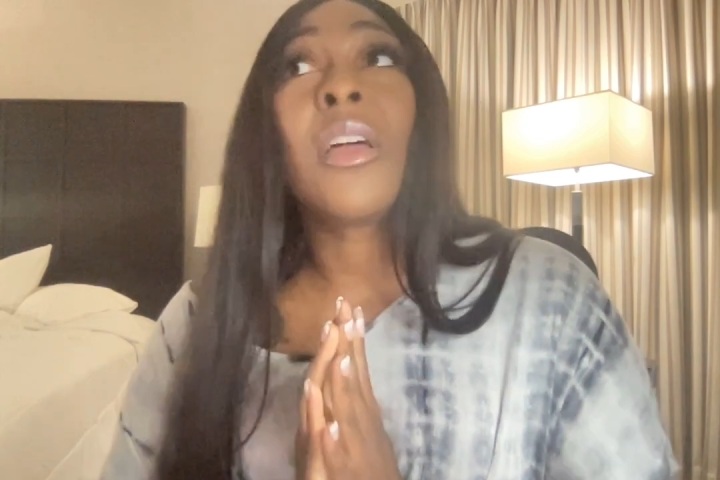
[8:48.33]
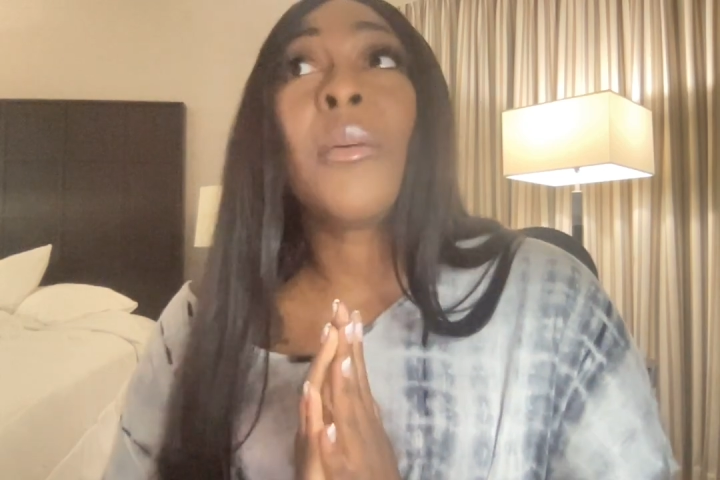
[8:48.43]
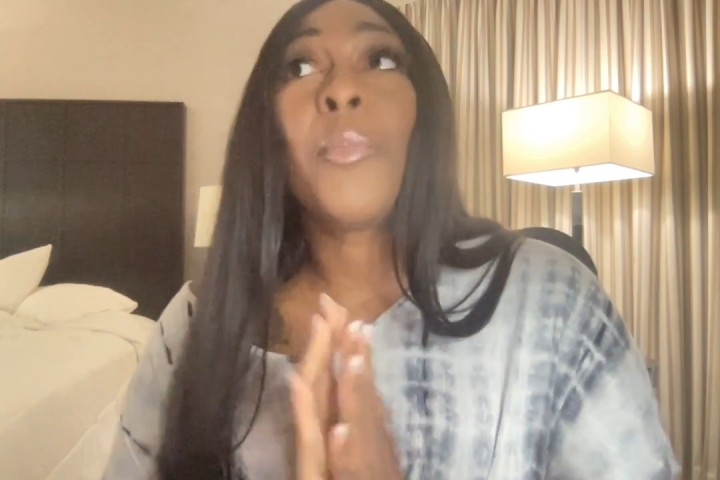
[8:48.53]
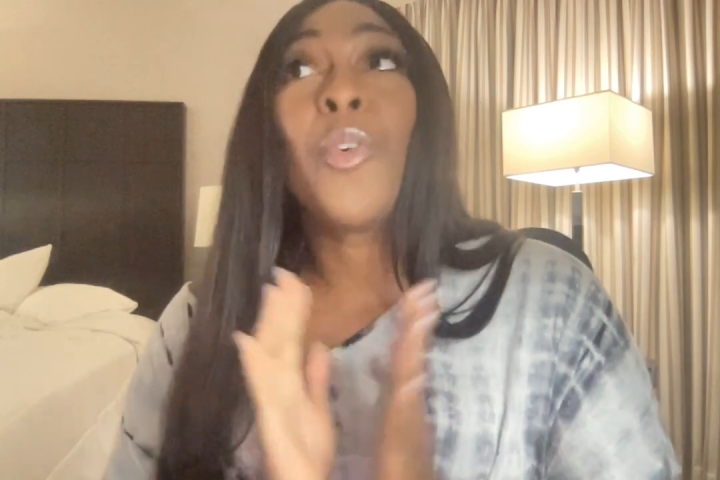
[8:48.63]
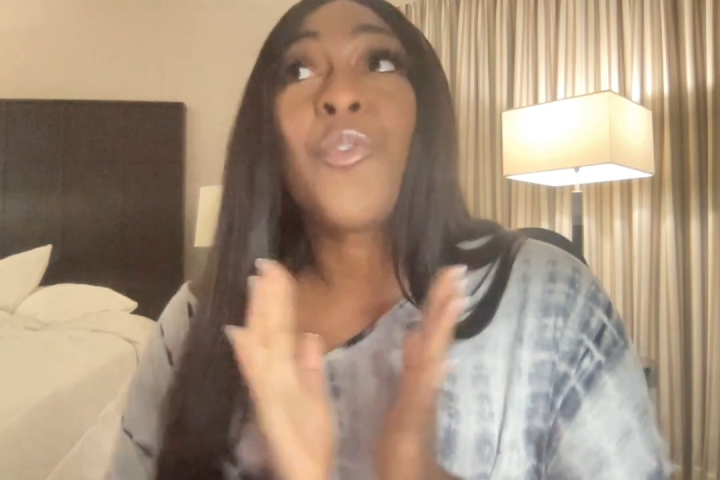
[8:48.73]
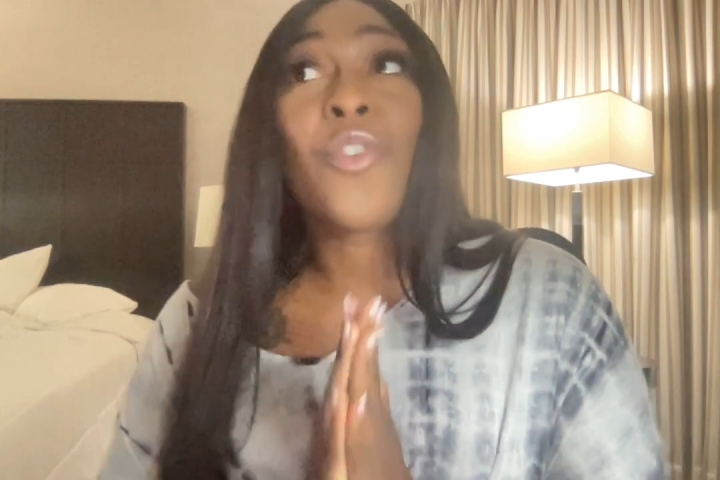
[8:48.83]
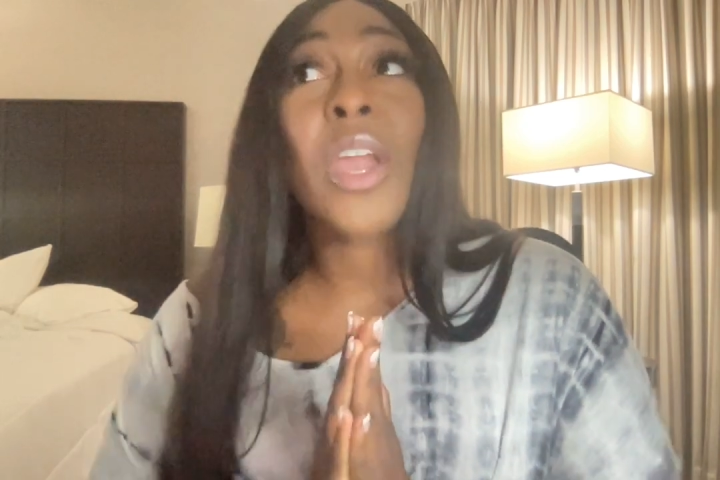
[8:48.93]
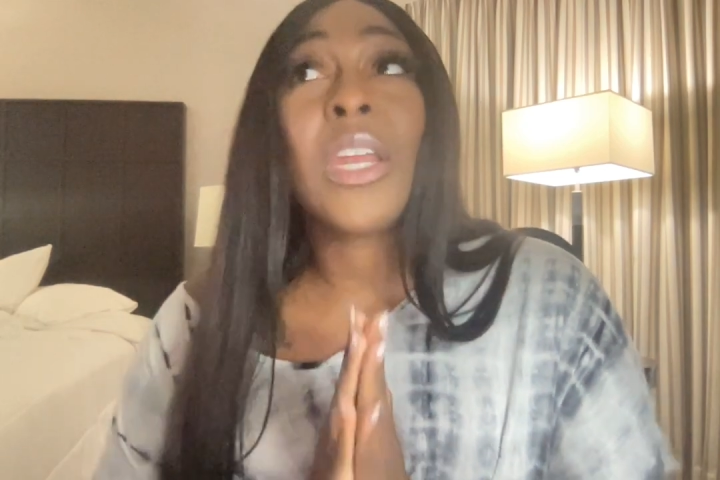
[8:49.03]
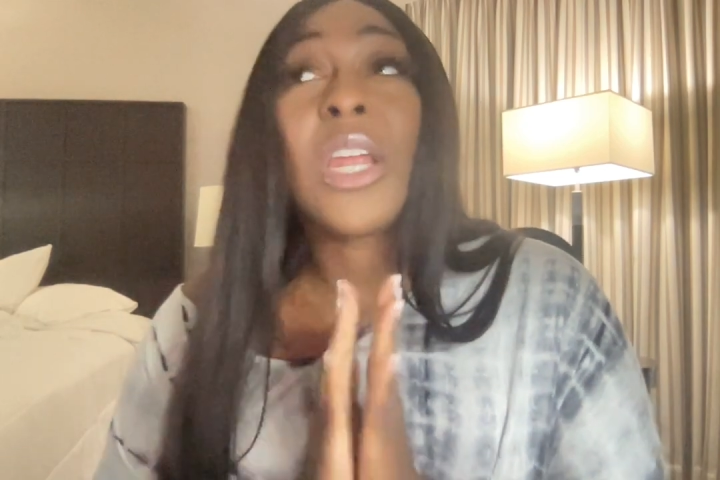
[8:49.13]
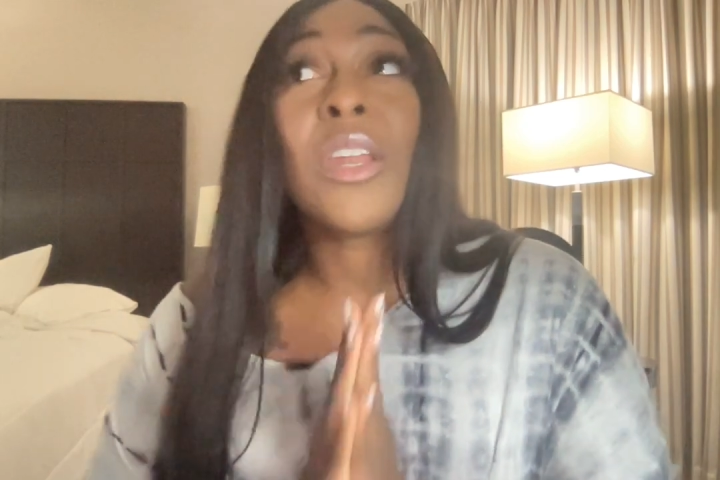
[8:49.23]

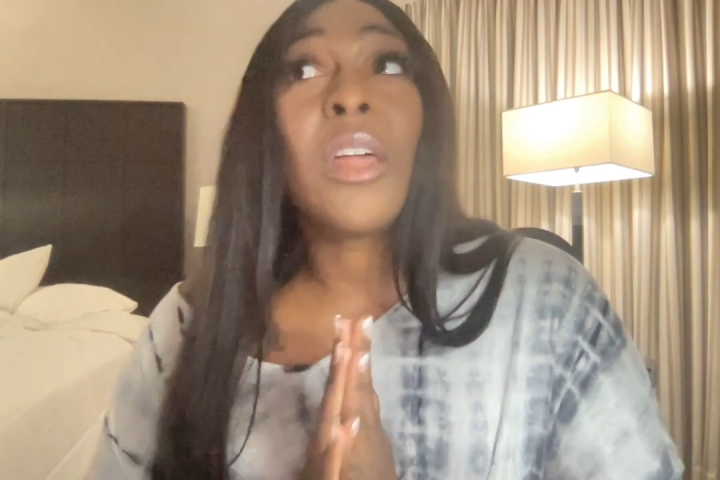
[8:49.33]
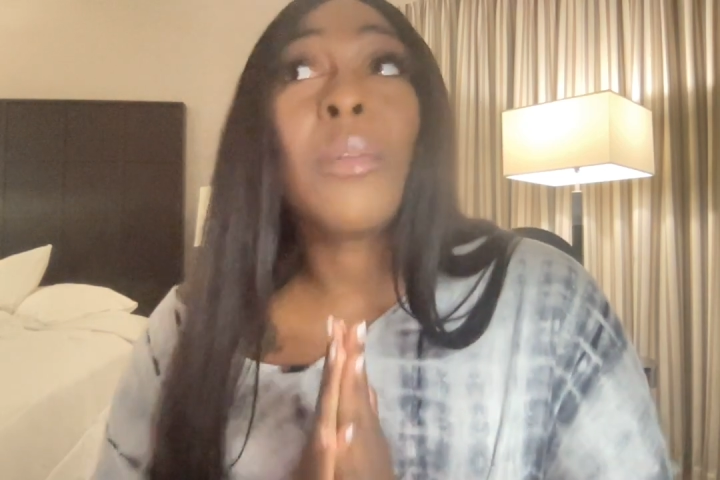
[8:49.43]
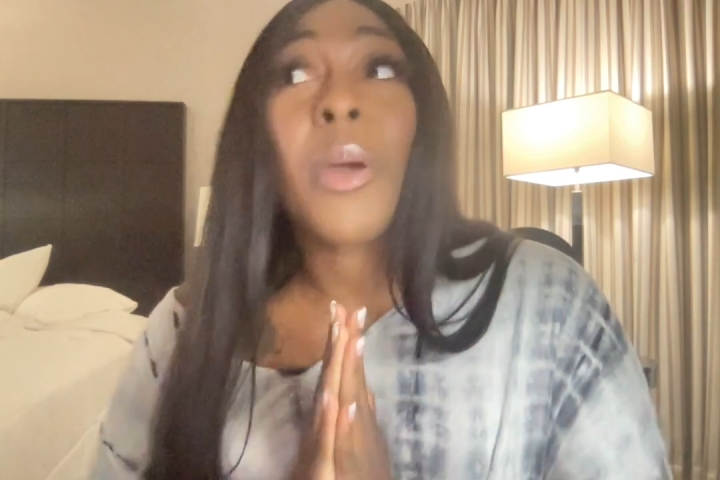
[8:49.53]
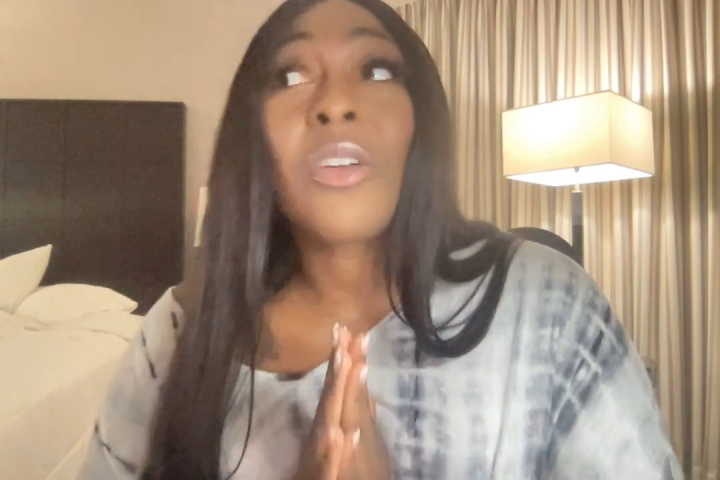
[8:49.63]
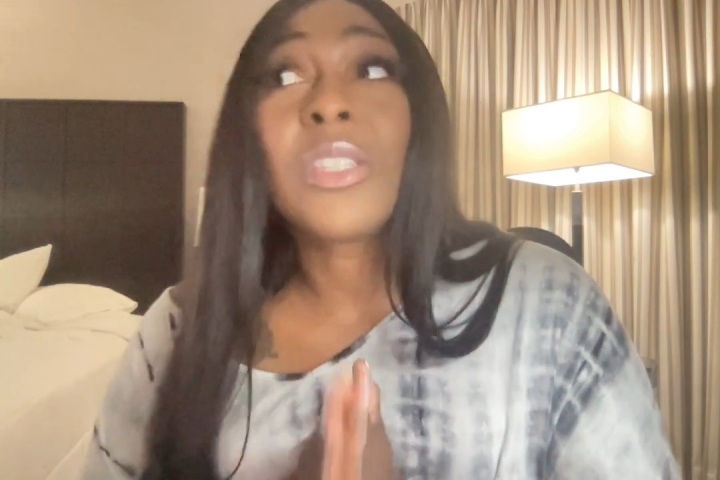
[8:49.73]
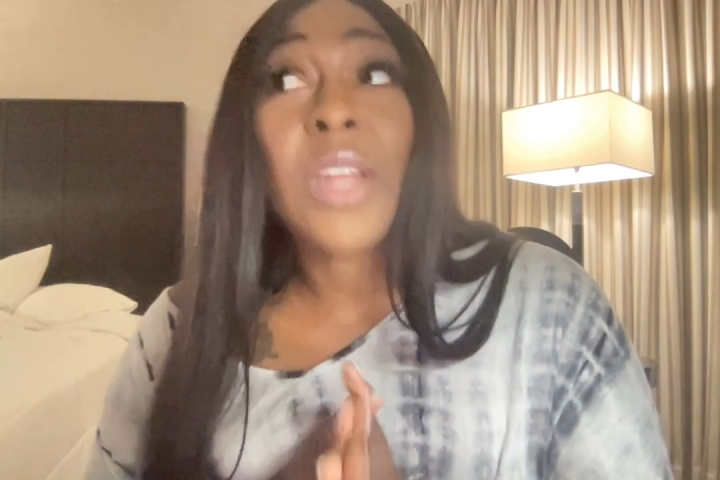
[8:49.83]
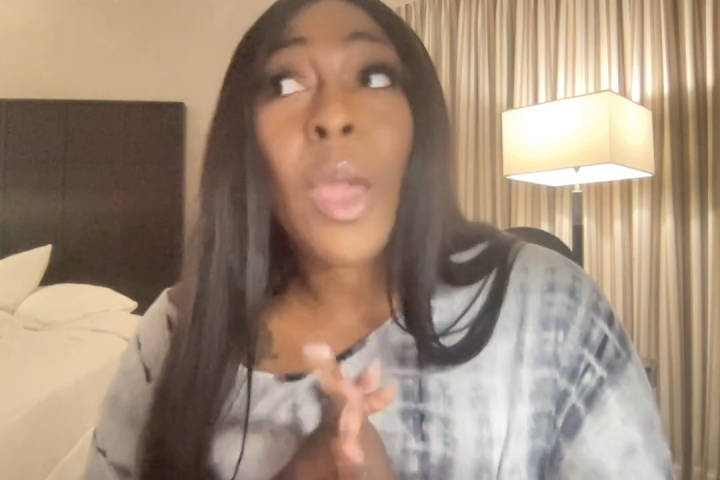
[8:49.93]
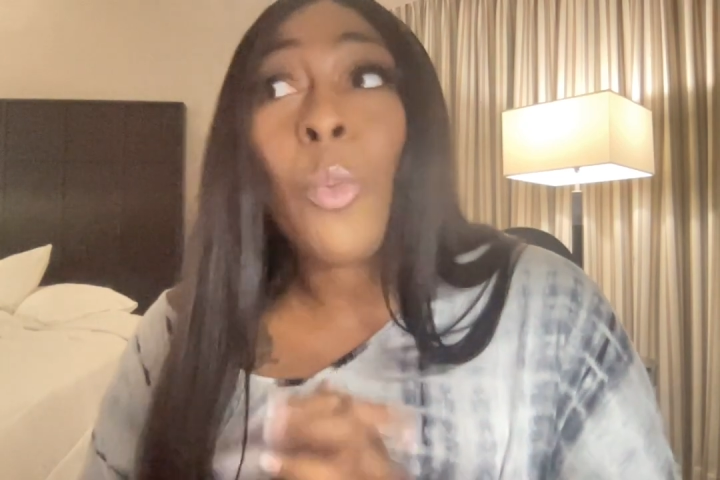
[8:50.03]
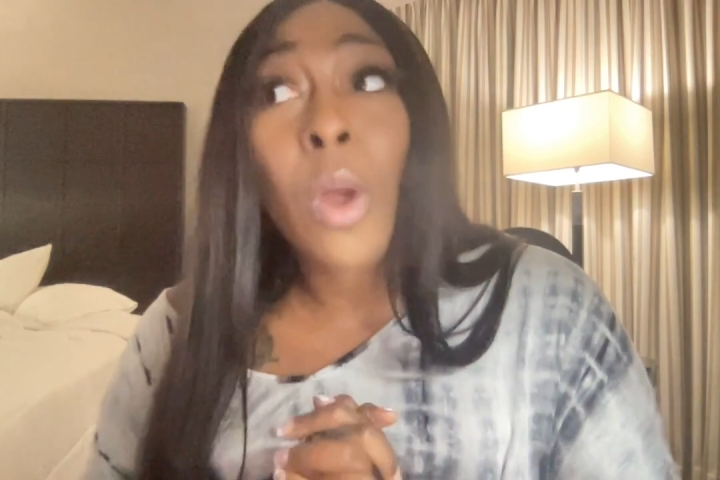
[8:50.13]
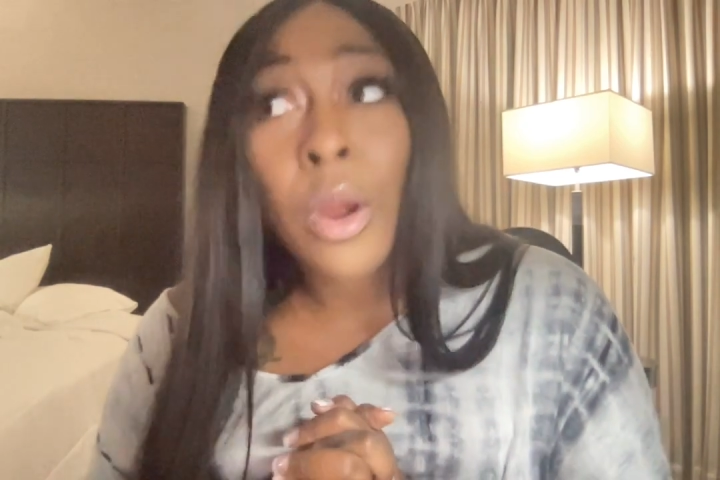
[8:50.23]
befriend another person
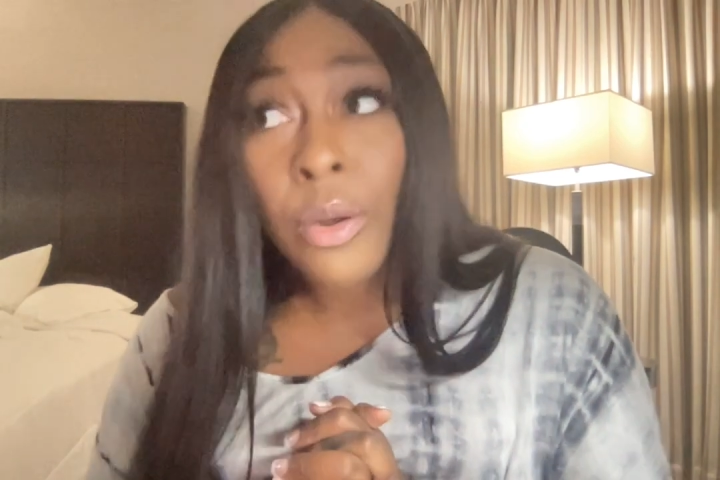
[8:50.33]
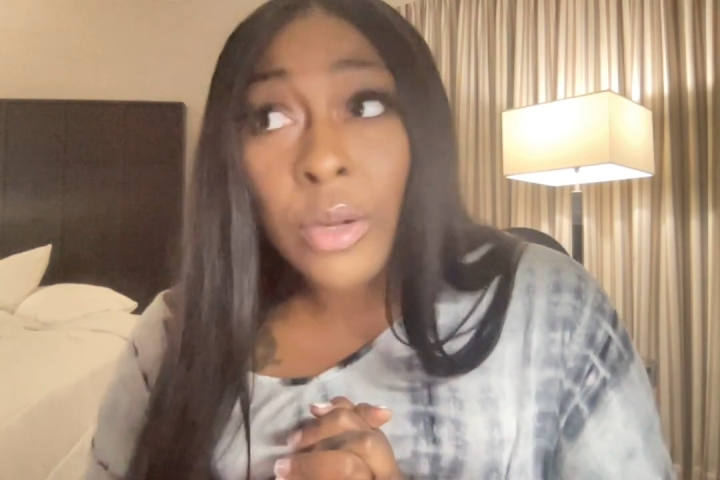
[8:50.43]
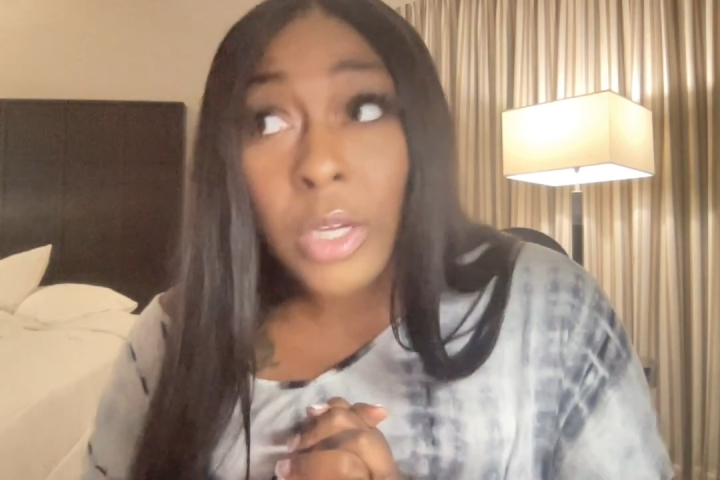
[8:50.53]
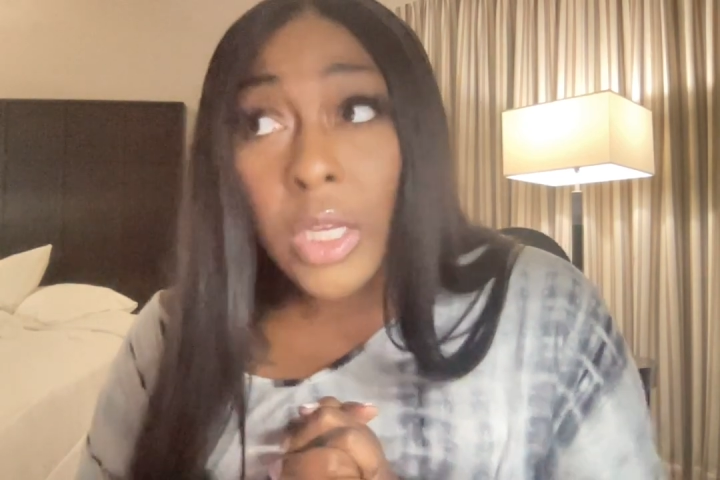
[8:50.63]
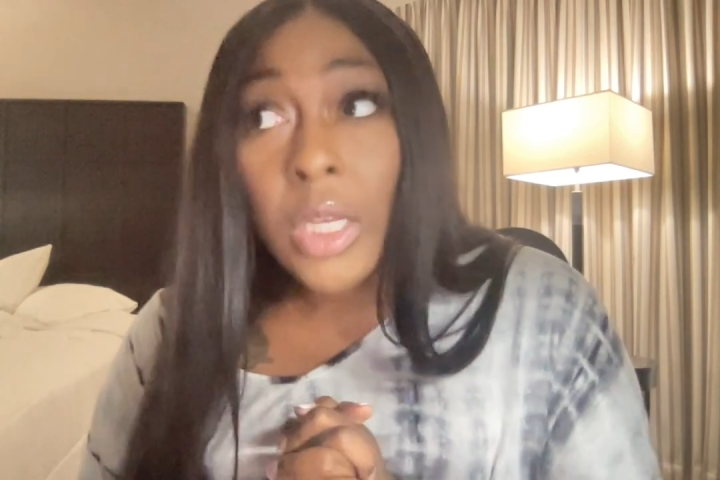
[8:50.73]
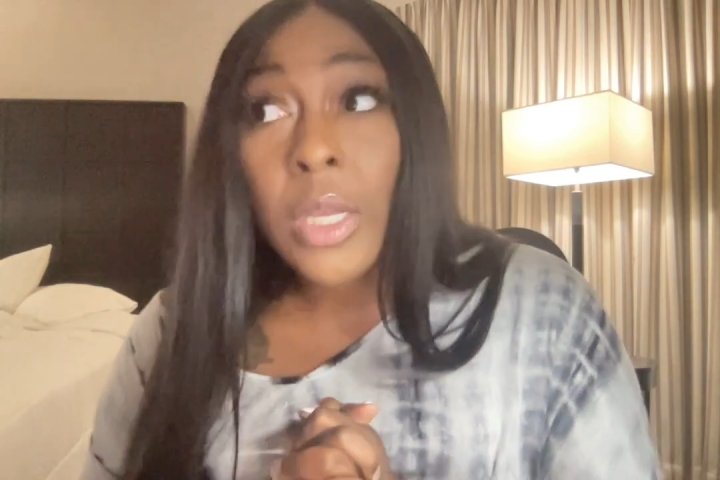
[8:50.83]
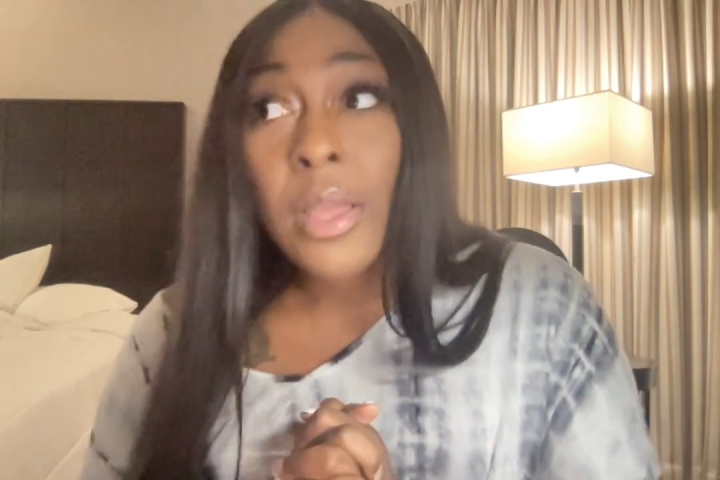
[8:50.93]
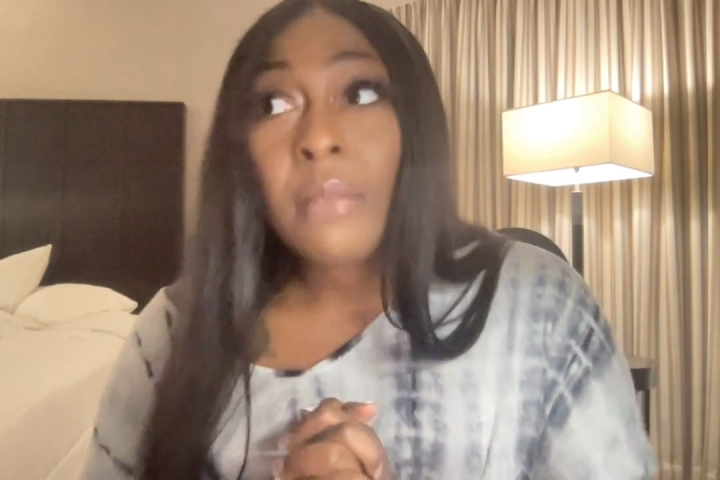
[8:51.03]
at work